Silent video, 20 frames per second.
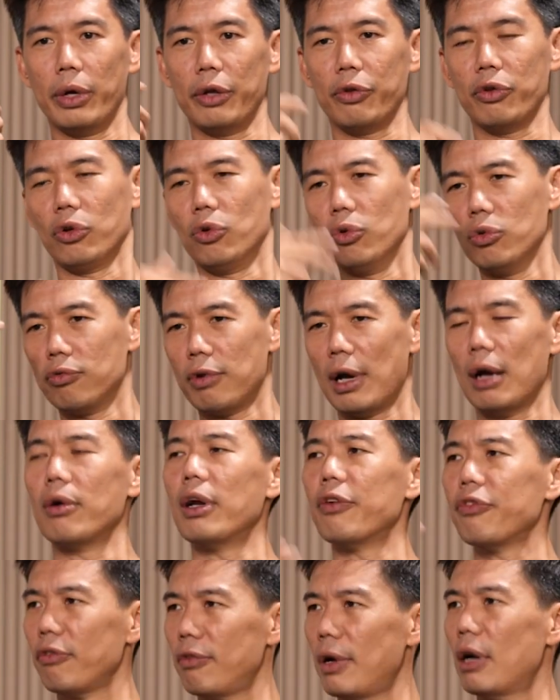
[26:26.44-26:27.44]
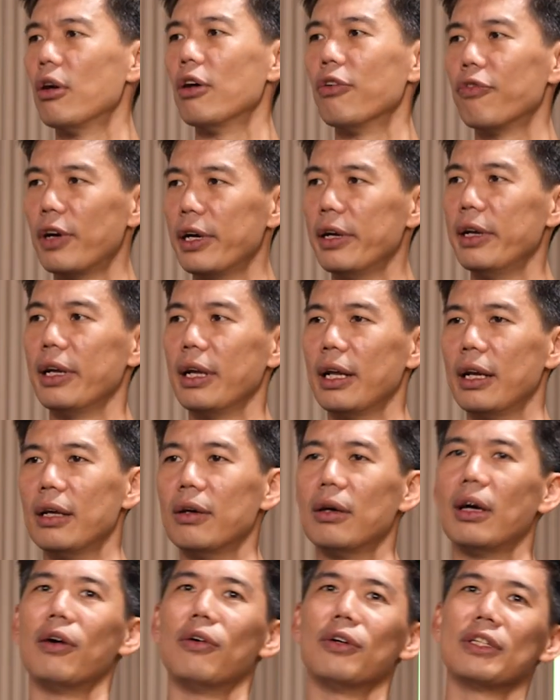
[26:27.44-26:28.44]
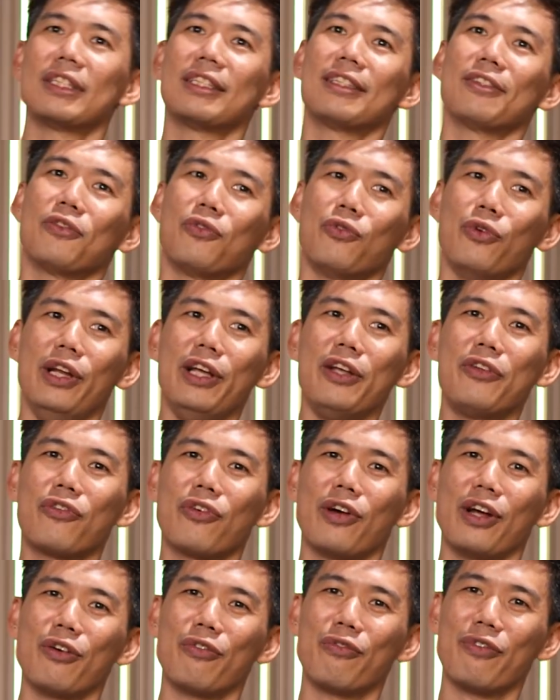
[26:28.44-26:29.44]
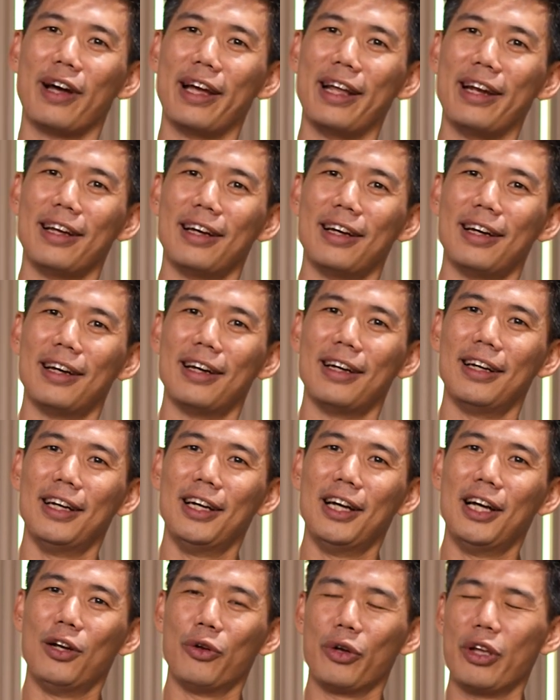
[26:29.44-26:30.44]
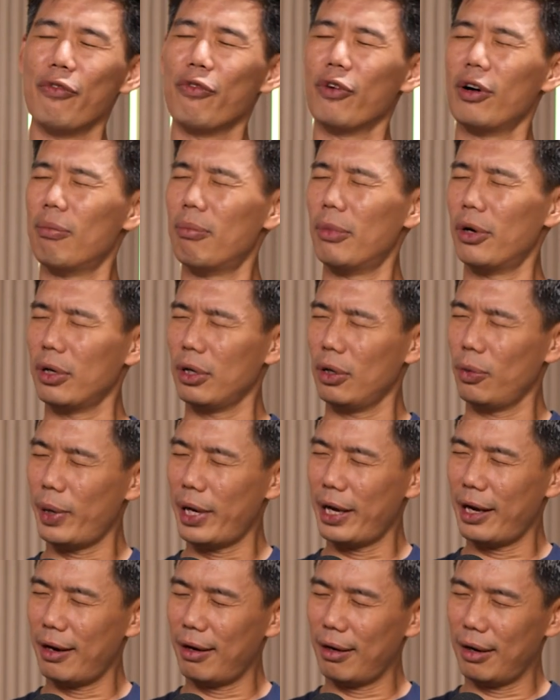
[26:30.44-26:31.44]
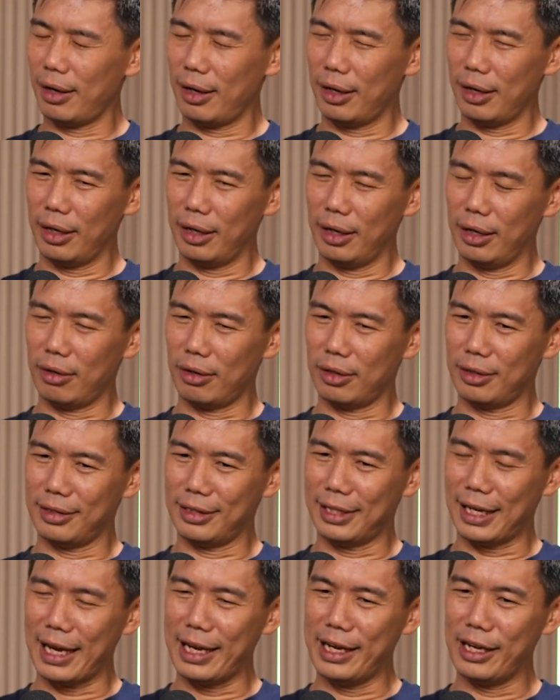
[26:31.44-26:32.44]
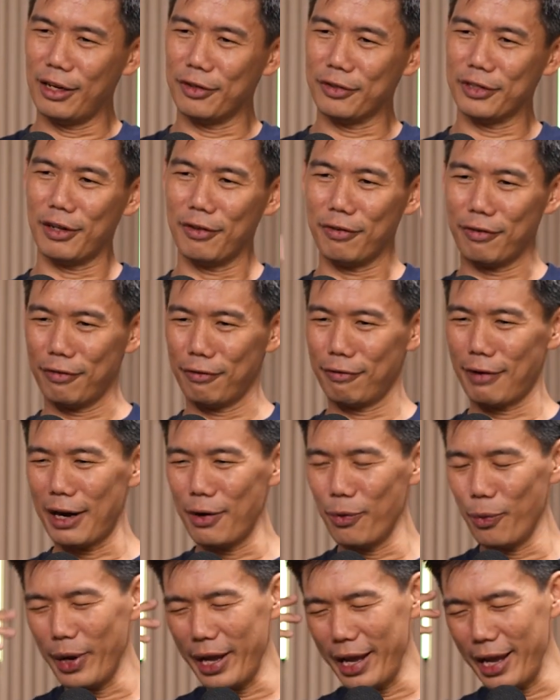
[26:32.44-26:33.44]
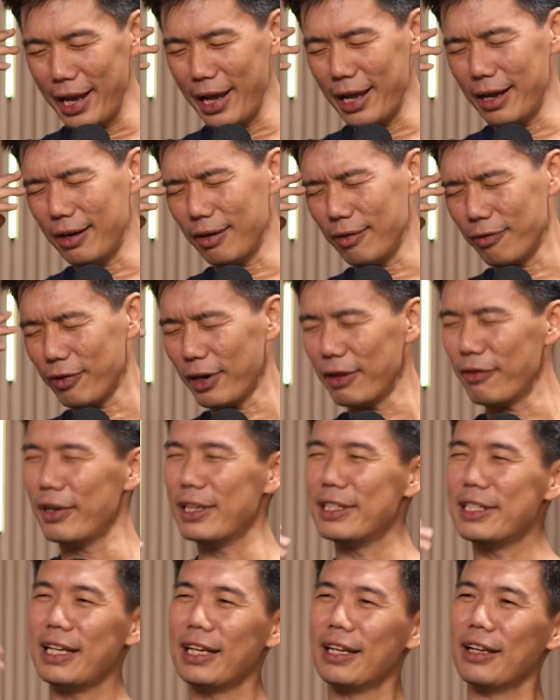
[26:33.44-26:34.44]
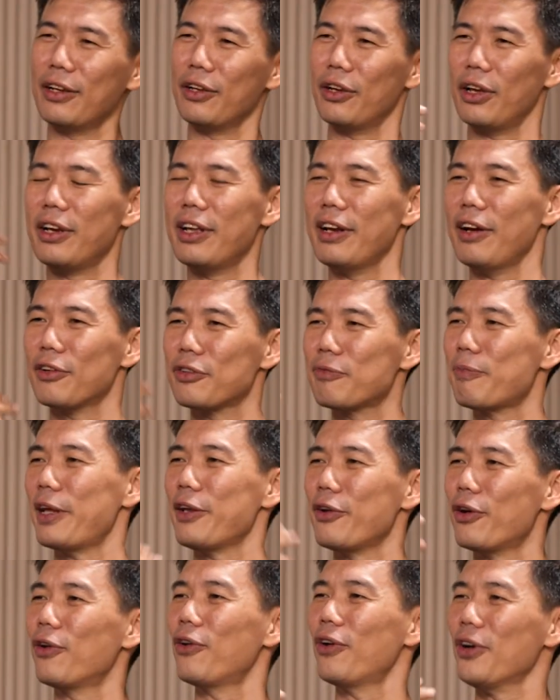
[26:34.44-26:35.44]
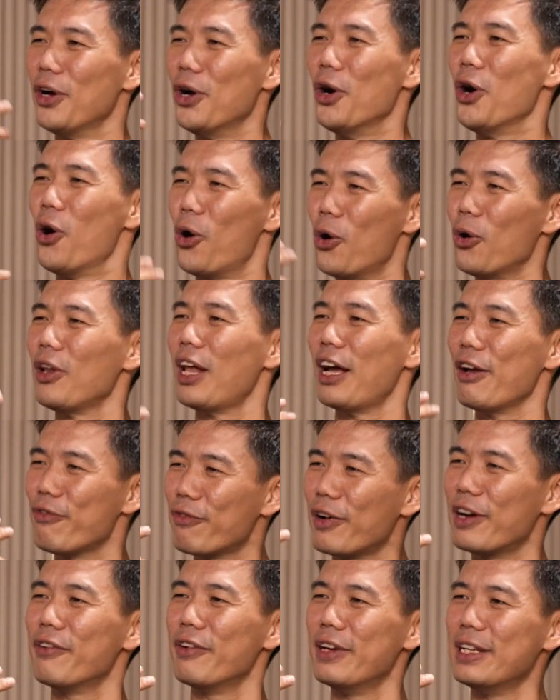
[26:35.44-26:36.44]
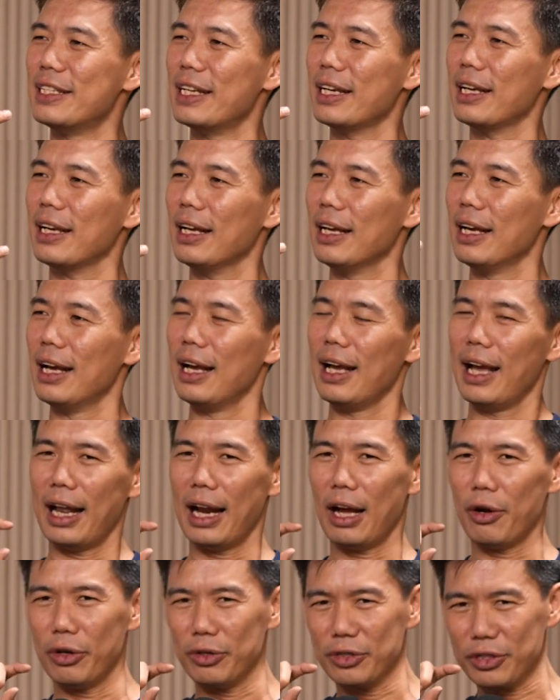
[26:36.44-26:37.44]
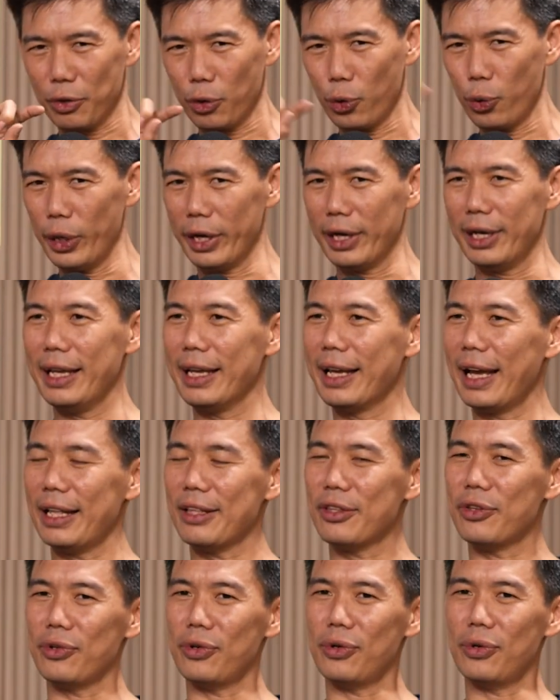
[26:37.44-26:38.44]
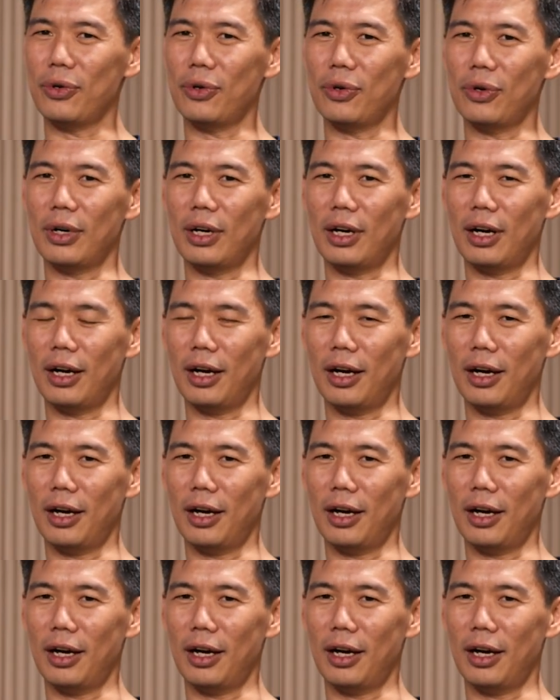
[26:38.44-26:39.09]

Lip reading: we had to do round after round of funding, and I was really trying to find looking for a model where the idea of sort of runway and fundraising, you didn't have to spend your whole life fundraising, and how do you sort of quickly get to,